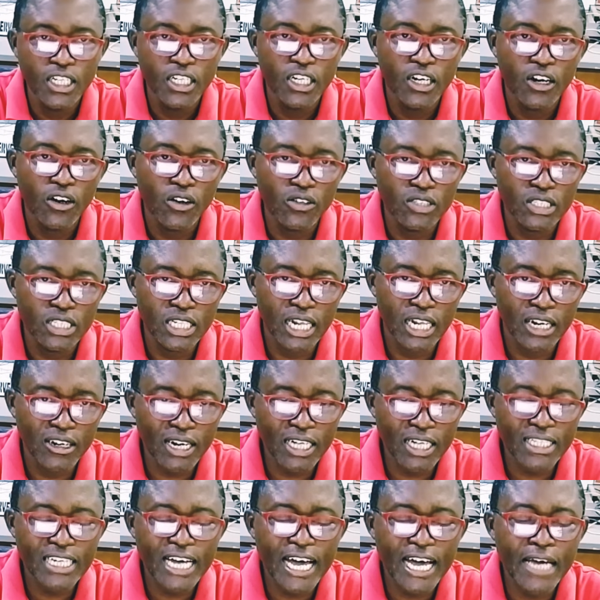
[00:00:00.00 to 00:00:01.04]
Until another
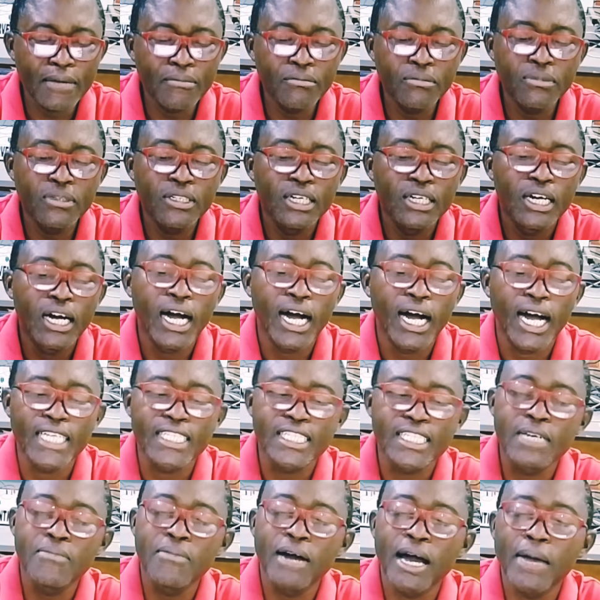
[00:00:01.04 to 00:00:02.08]
time, I
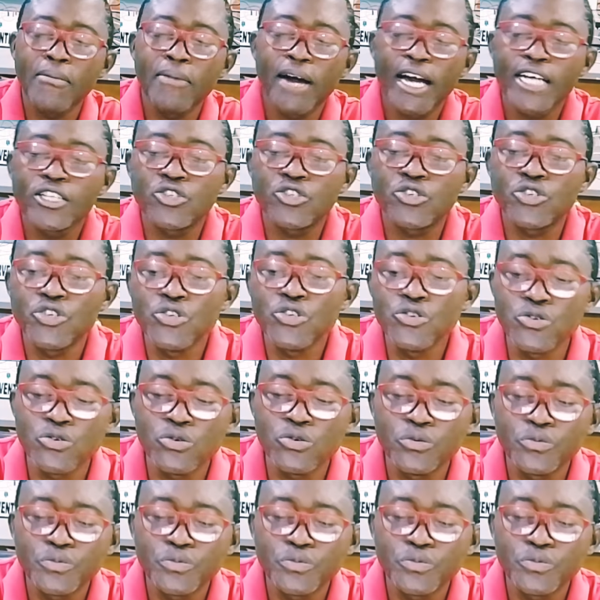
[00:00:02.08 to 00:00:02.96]
say bye-bye to you.